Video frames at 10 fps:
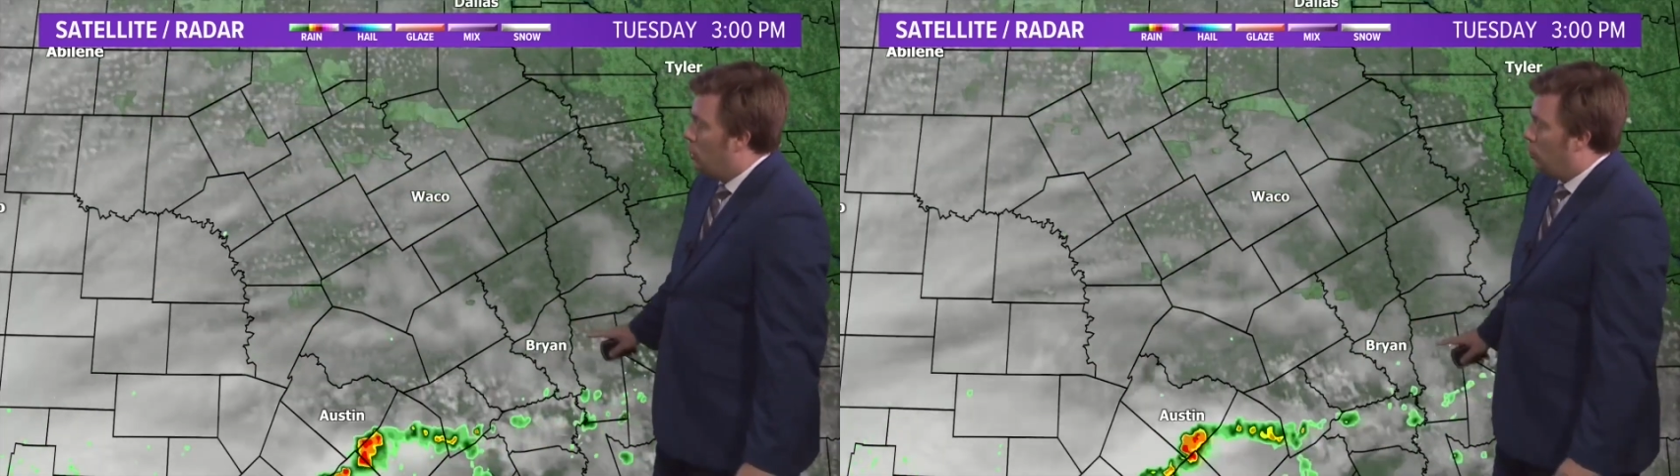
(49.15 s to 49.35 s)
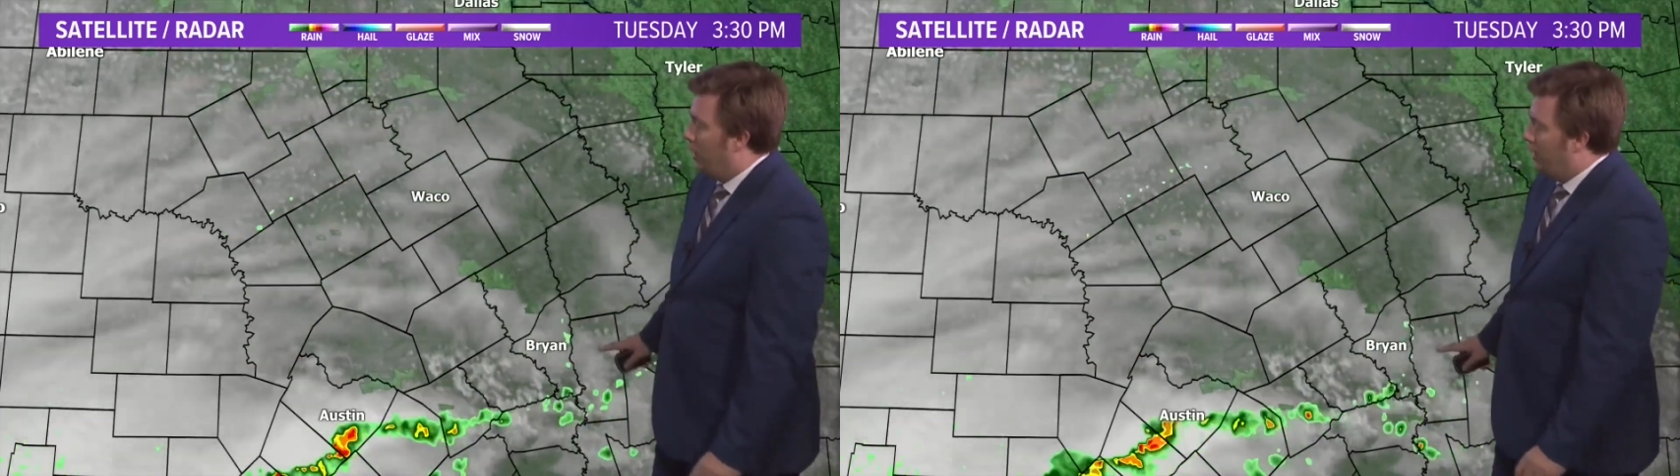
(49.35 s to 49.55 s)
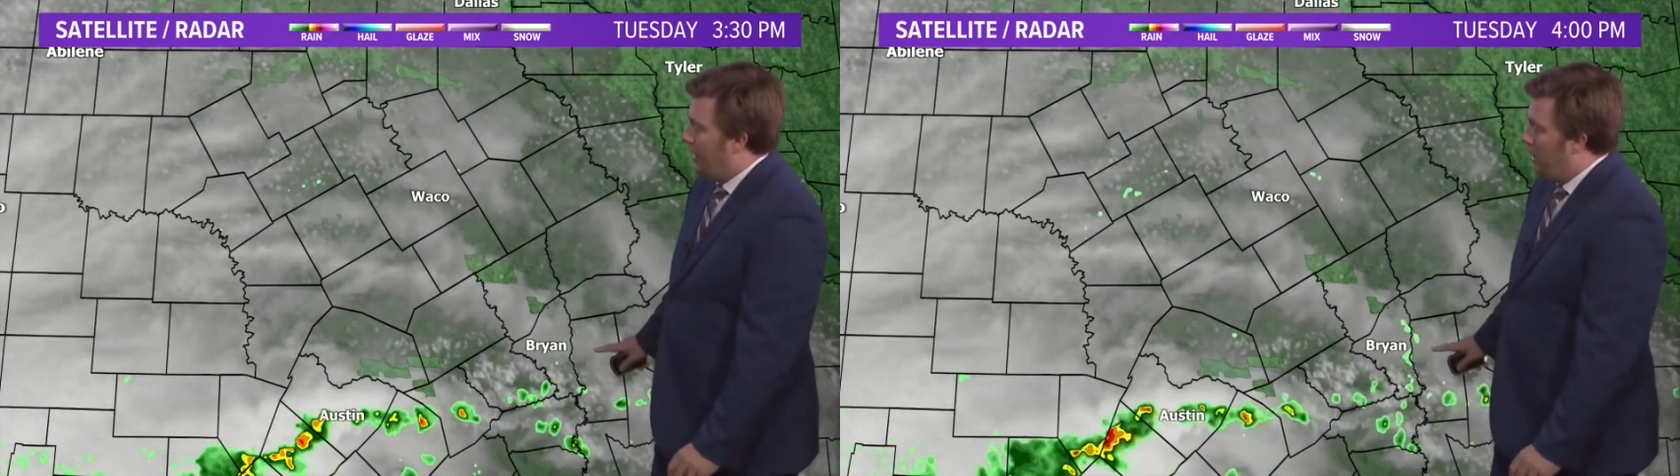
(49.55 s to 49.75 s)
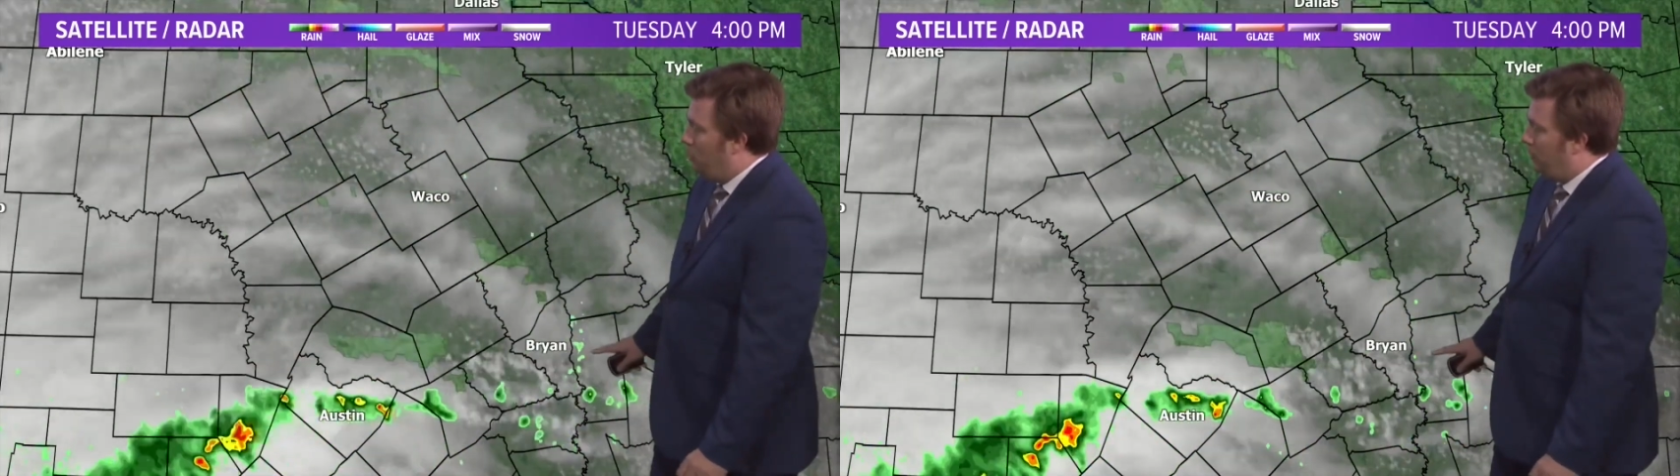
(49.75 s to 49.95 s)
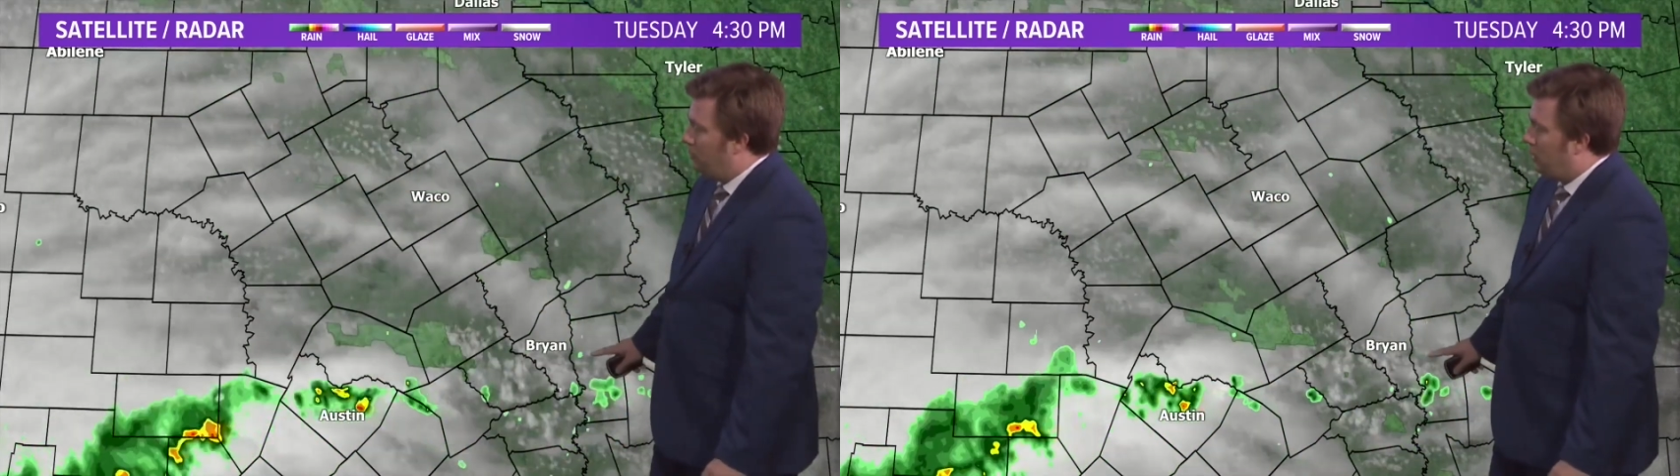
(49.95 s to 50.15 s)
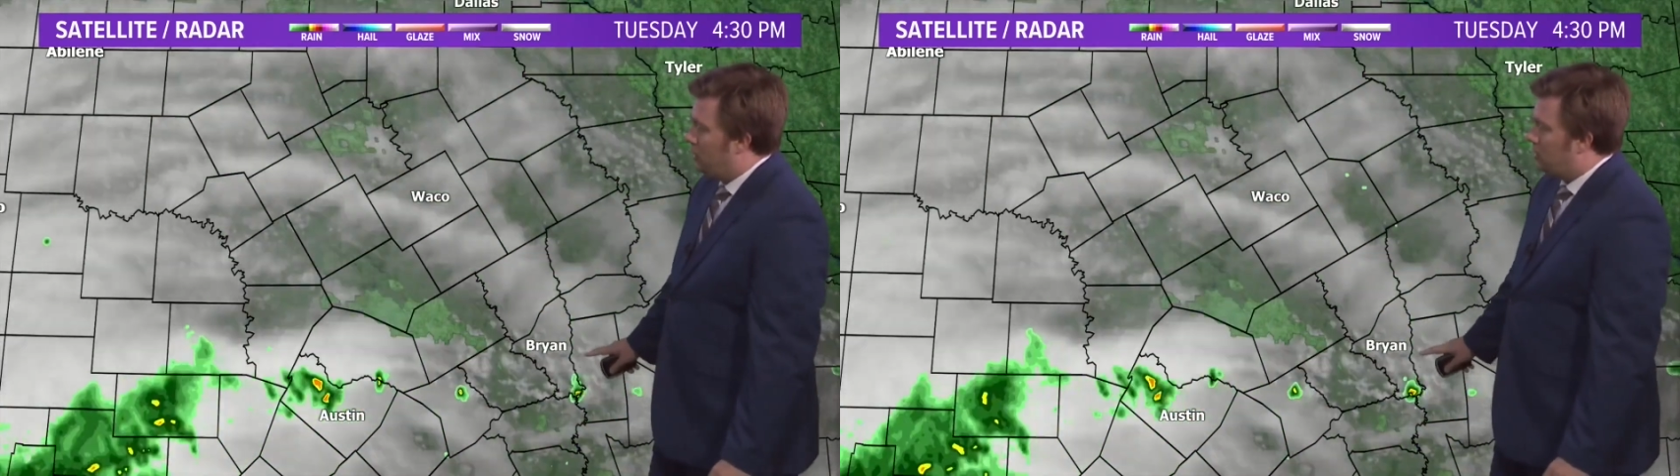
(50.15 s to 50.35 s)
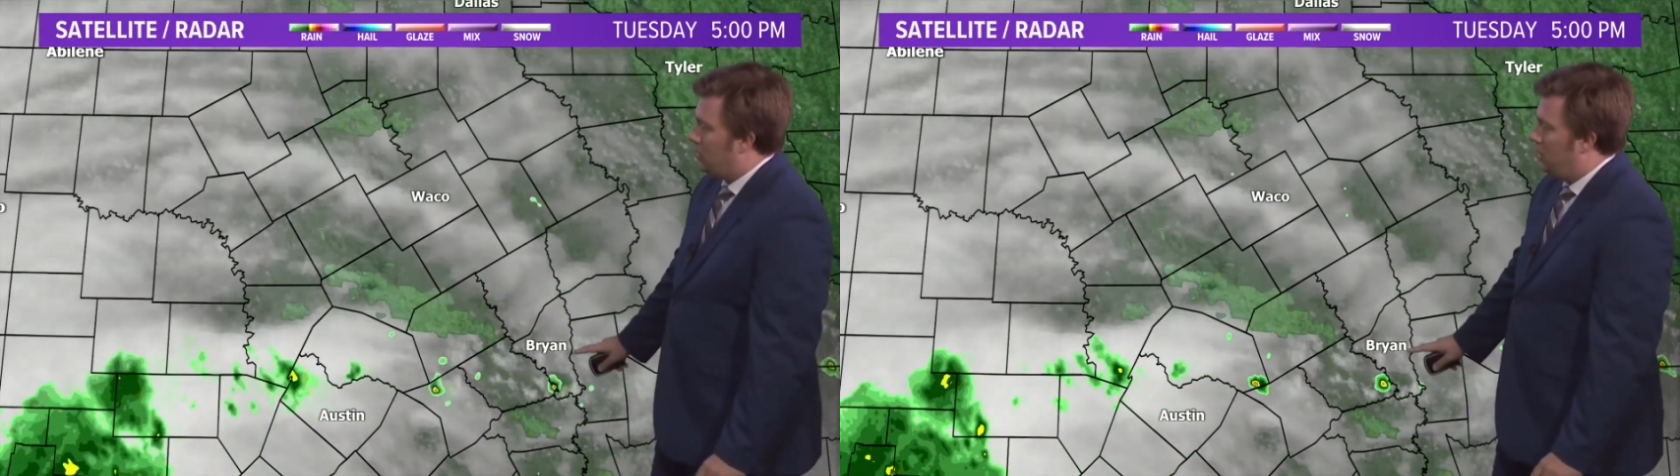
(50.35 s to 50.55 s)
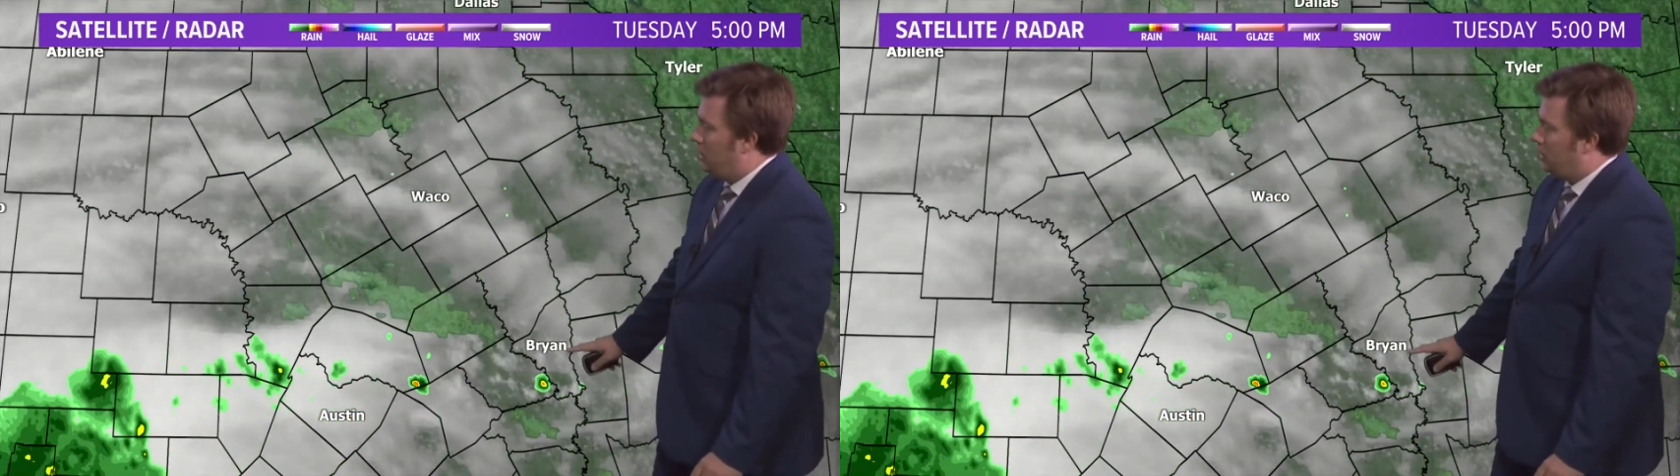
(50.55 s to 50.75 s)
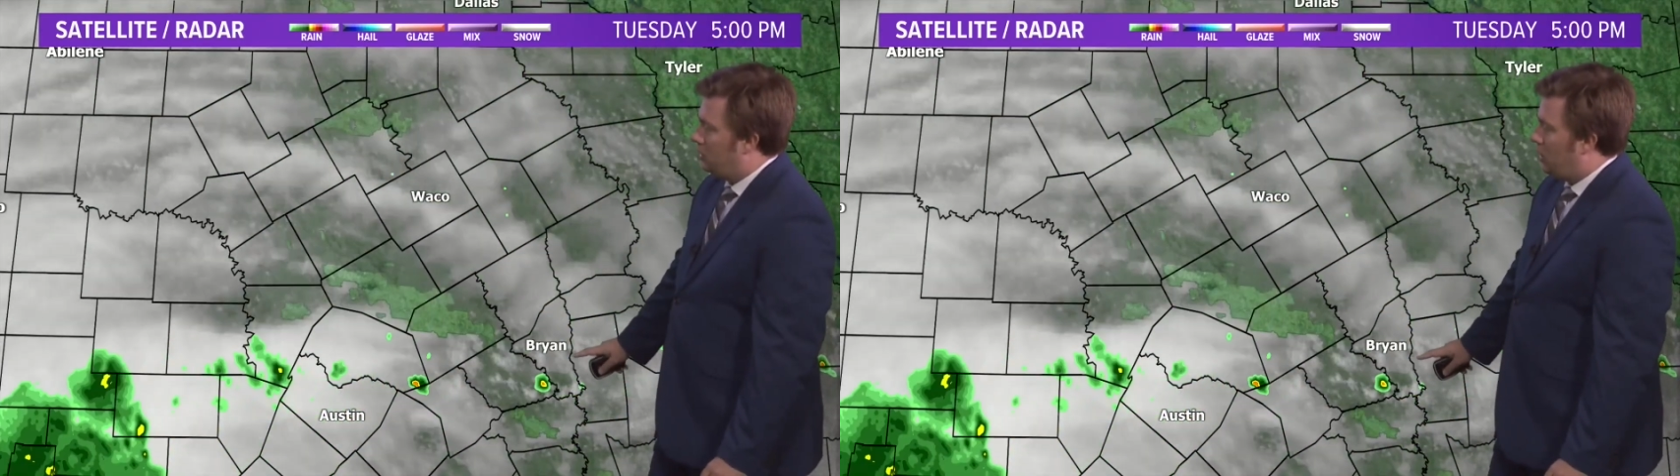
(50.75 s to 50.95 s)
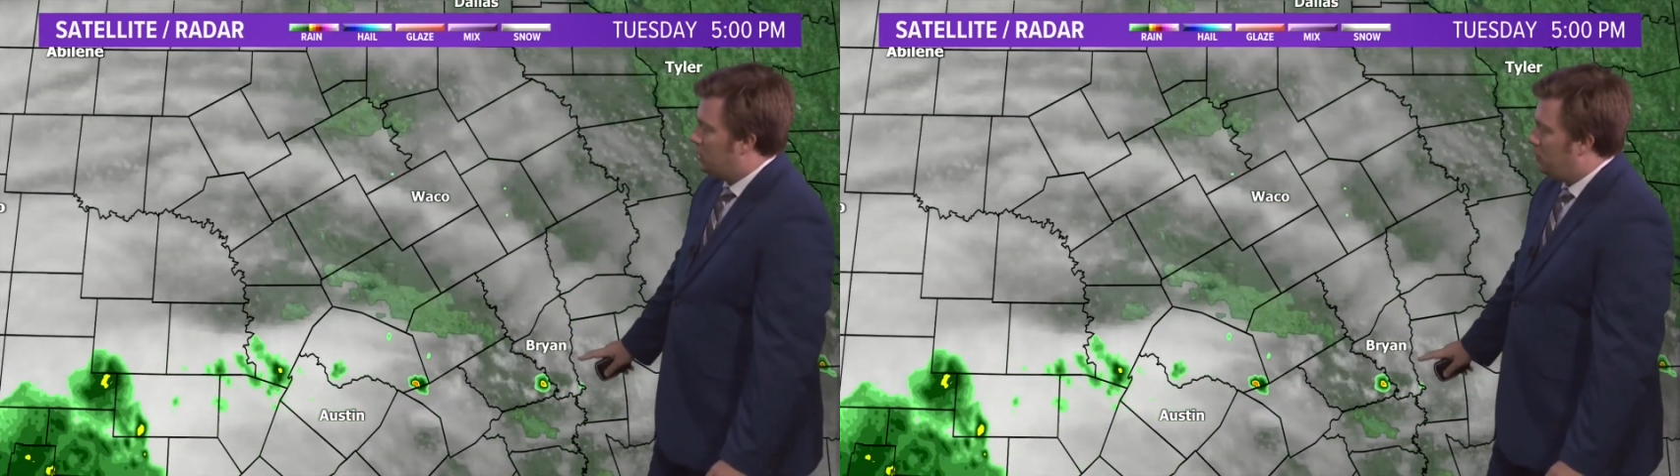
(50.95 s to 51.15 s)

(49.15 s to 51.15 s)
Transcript: Rain now moving parts across